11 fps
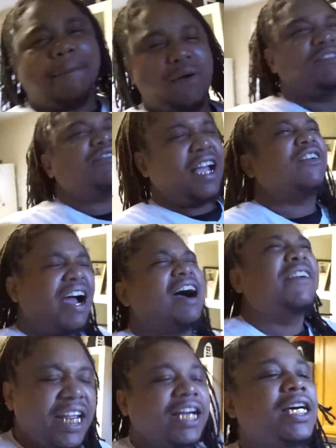motorcycle
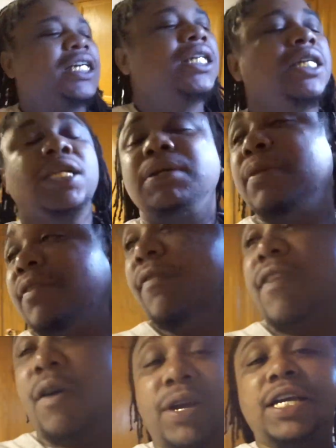out here.
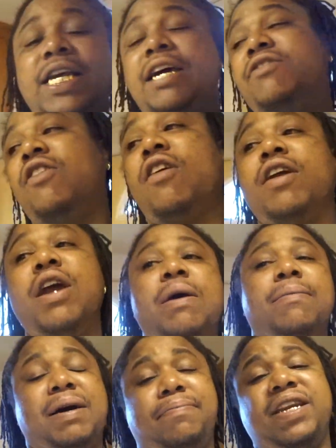Before we get that started,
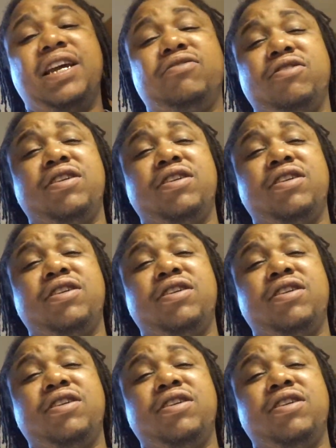my plants are